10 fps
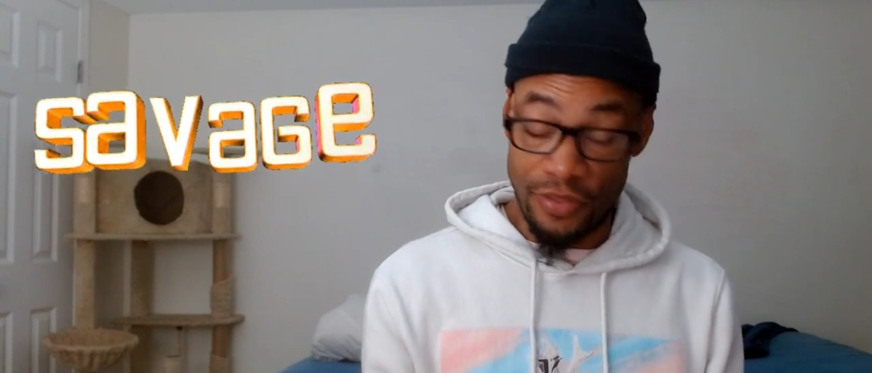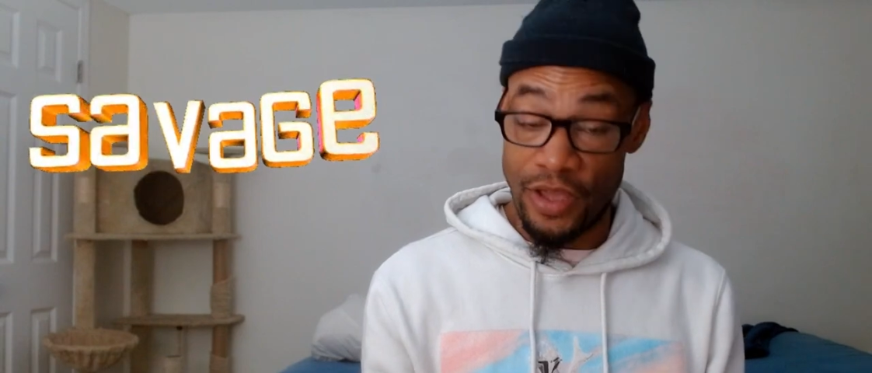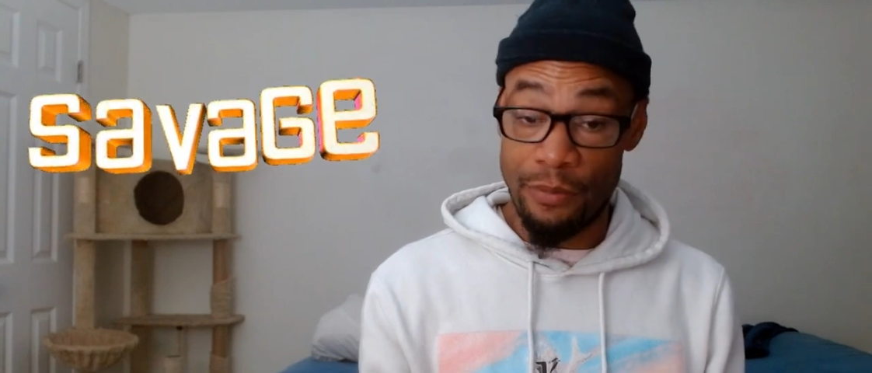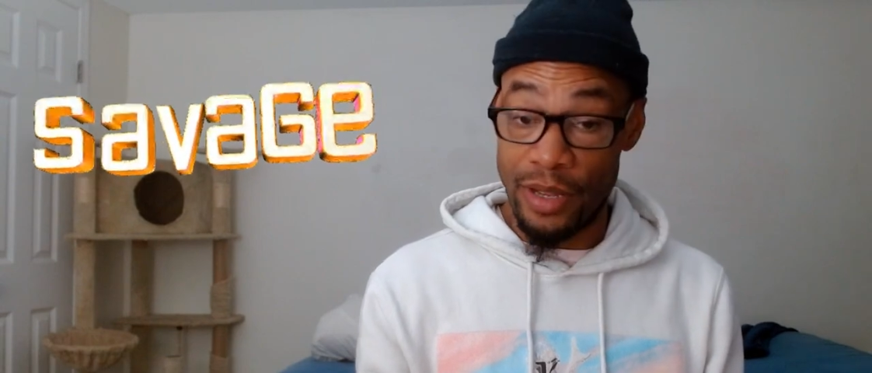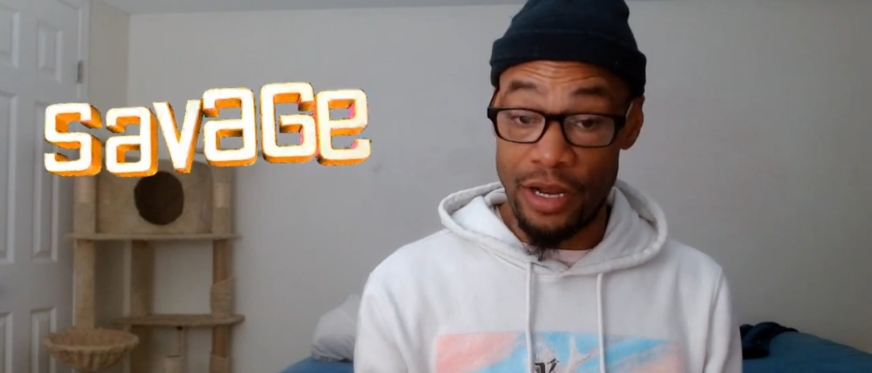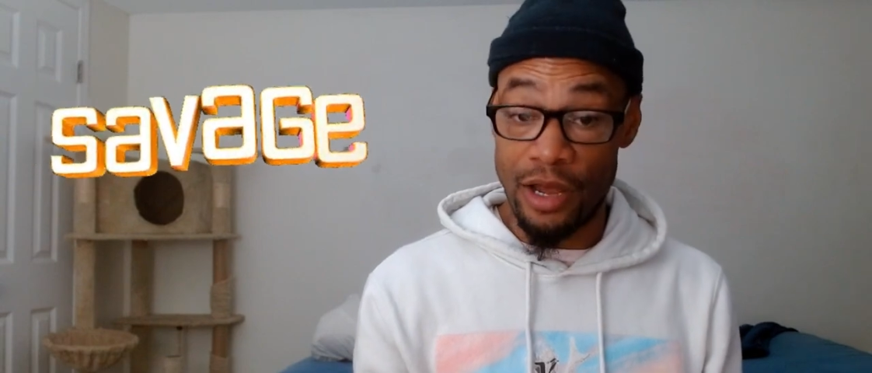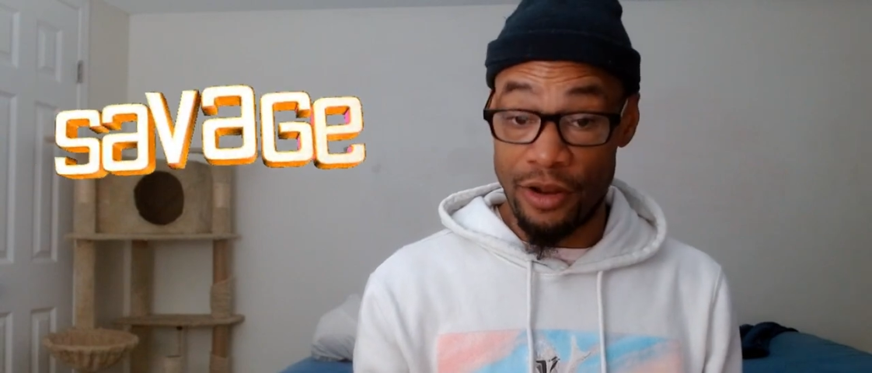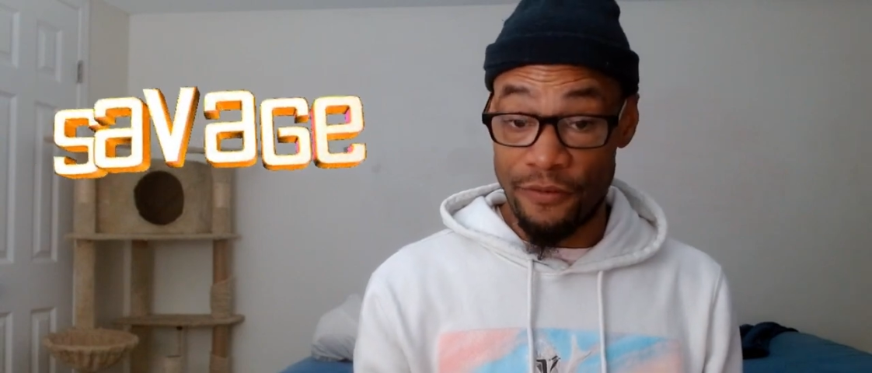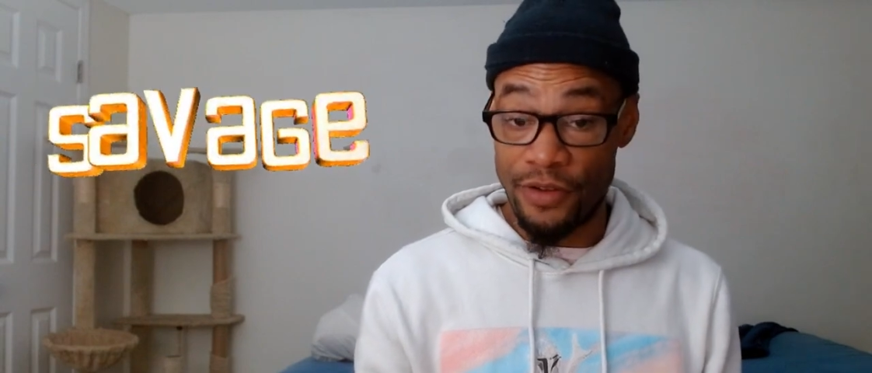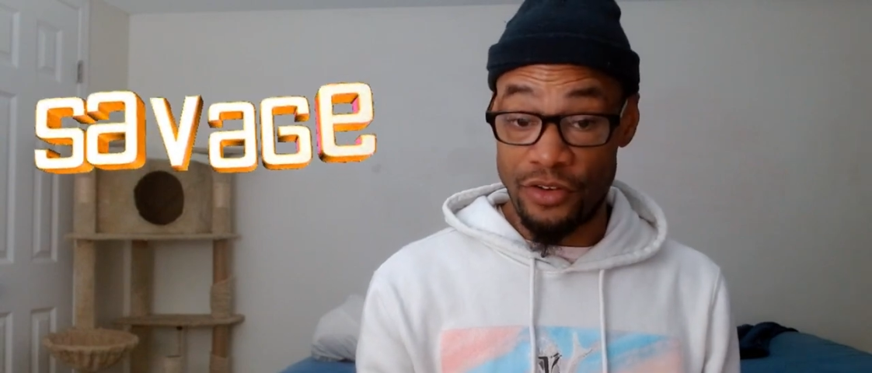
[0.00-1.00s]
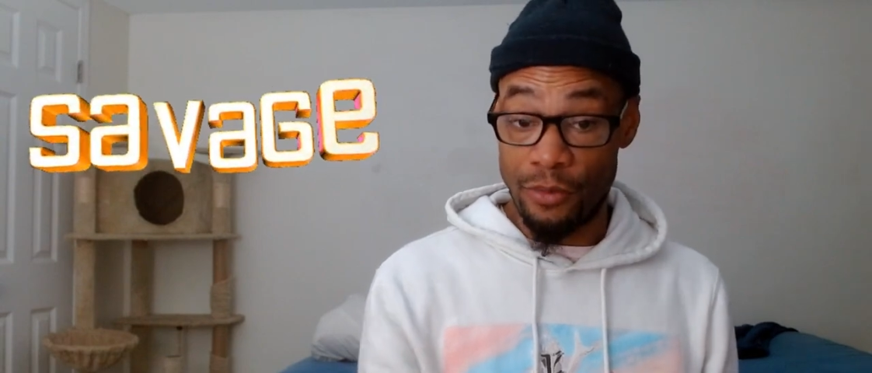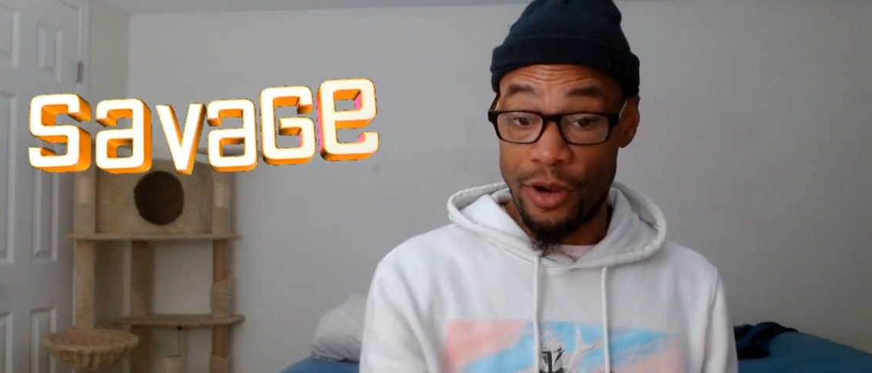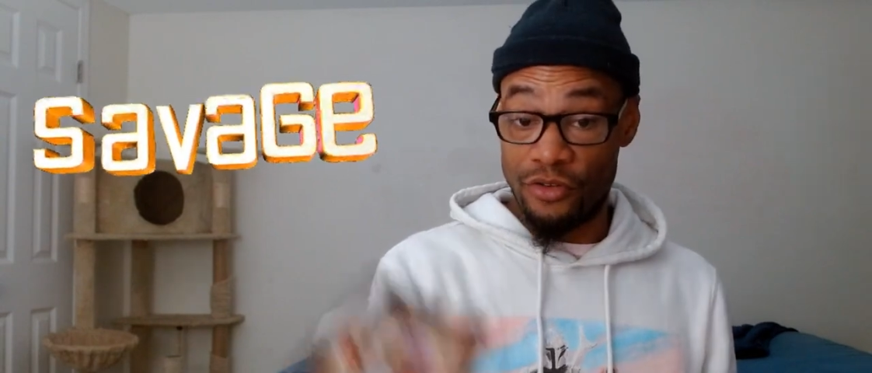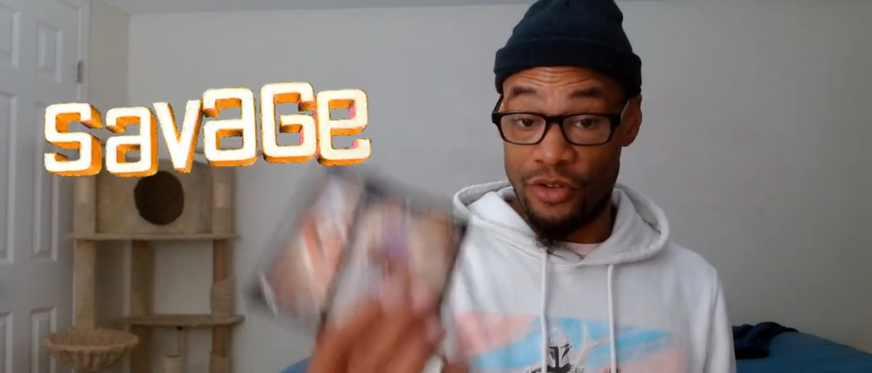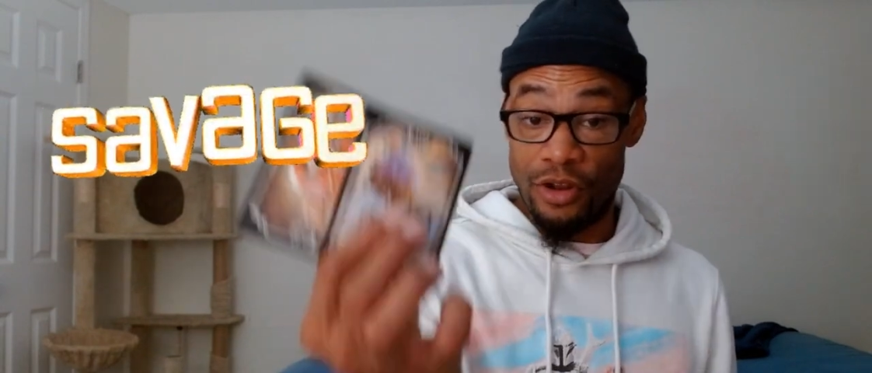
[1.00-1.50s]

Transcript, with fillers: they've been an unofficial person.